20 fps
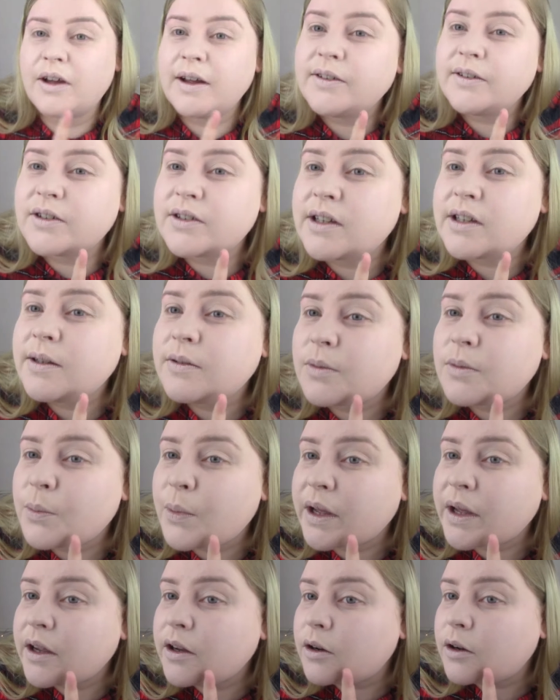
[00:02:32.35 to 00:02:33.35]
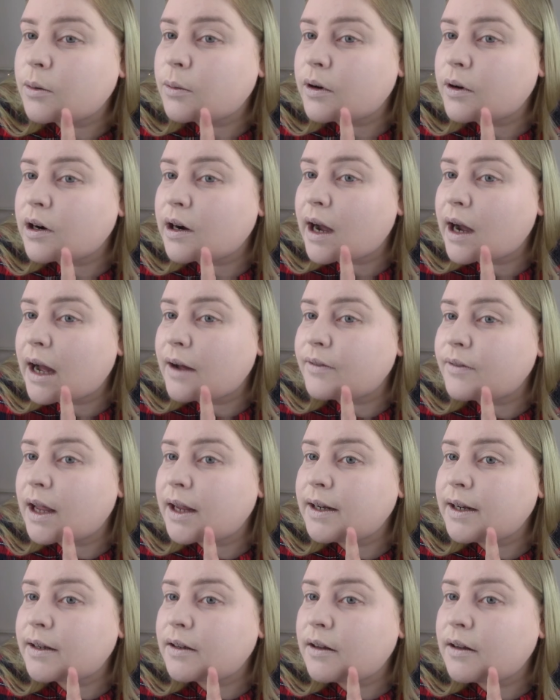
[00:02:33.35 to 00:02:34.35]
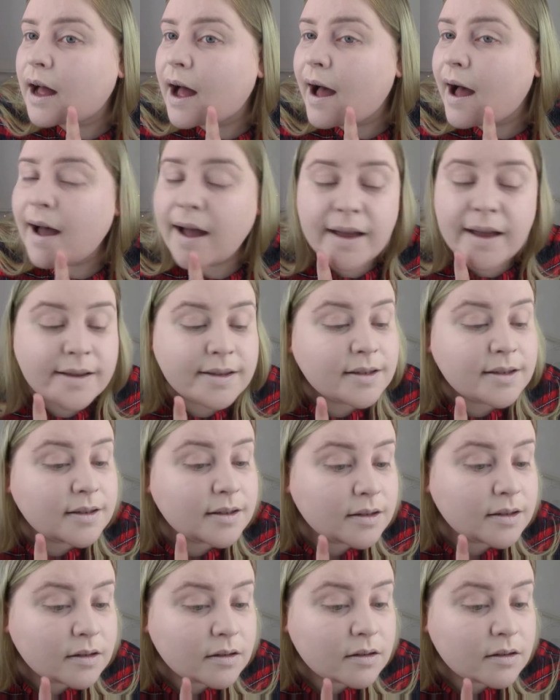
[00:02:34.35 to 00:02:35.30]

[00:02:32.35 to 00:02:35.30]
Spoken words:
it does seem to be picking up where I have like little hairs.